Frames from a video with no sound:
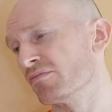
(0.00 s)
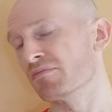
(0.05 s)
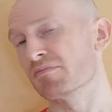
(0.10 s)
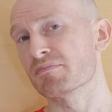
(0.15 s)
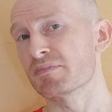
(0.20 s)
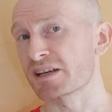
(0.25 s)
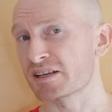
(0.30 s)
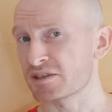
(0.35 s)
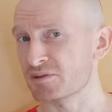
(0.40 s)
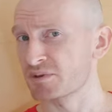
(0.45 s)

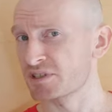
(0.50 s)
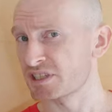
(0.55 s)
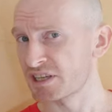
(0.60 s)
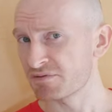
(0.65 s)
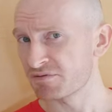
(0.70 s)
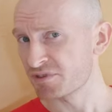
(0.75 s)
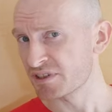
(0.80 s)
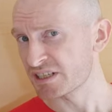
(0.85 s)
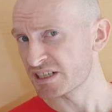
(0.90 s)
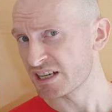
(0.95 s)
mixed with
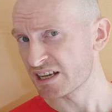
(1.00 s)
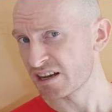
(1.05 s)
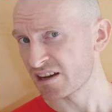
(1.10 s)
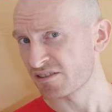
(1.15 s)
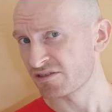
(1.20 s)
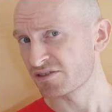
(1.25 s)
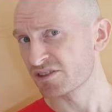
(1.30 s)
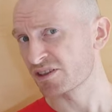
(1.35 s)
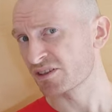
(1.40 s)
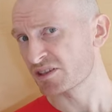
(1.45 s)

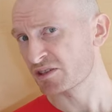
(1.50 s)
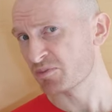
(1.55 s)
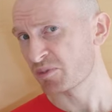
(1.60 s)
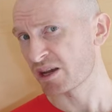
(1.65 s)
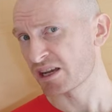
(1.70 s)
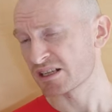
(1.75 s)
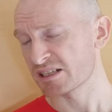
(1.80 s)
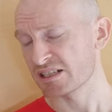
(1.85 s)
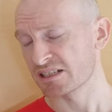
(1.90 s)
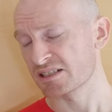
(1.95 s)
Zinfandel, you
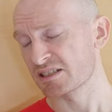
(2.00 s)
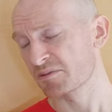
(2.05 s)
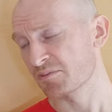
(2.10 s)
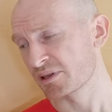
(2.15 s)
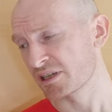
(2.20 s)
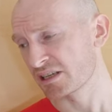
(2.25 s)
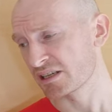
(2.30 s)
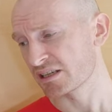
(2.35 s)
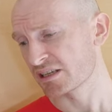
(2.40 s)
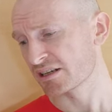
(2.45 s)
expect it to
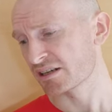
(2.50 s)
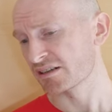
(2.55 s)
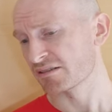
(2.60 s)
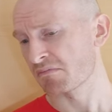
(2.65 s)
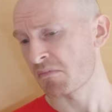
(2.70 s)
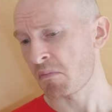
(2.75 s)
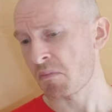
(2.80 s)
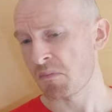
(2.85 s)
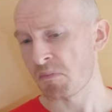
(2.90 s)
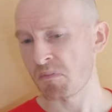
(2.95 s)
be
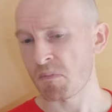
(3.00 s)
um,